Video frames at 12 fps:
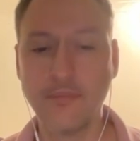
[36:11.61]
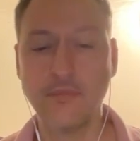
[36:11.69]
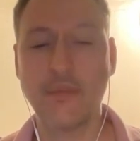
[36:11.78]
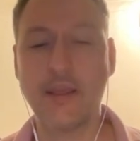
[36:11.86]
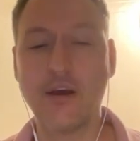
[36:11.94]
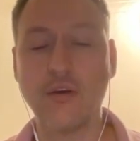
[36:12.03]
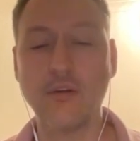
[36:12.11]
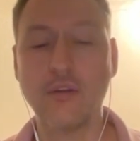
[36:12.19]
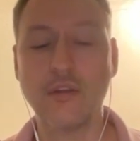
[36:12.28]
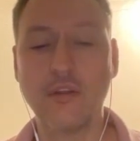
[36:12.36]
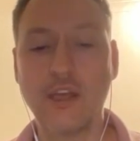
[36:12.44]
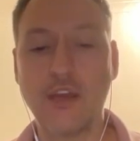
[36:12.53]
Now,
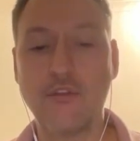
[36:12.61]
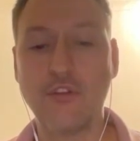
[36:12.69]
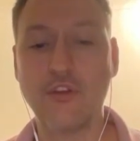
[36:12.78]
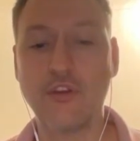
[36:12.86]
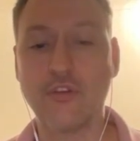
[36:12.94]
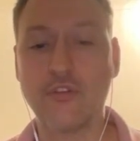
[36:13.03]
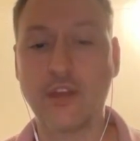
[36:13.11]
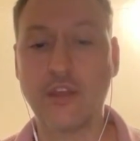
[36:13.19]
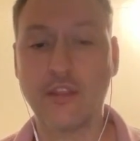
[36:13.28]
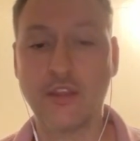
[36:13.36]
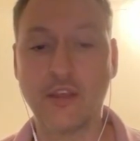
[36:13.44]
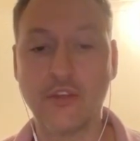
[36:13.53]
if you didn't see
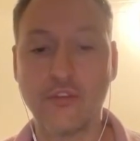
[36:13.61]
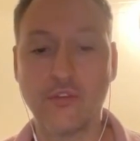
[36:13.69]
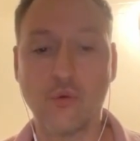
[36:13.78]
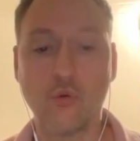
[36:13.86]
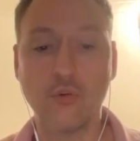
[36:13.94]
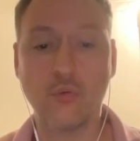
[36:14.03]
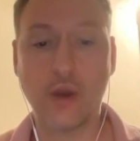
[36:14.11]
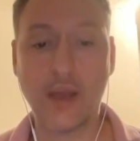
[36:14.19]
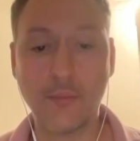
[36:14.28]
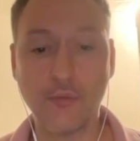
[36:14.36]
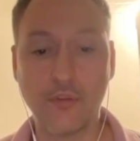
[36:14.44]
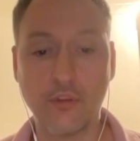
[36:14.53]
things all the way up
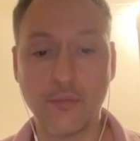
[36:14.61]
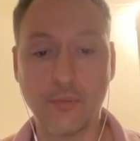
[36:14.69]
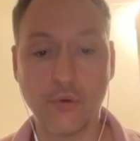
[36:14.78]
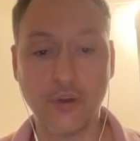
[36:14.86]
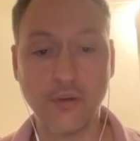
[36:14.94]
to this point,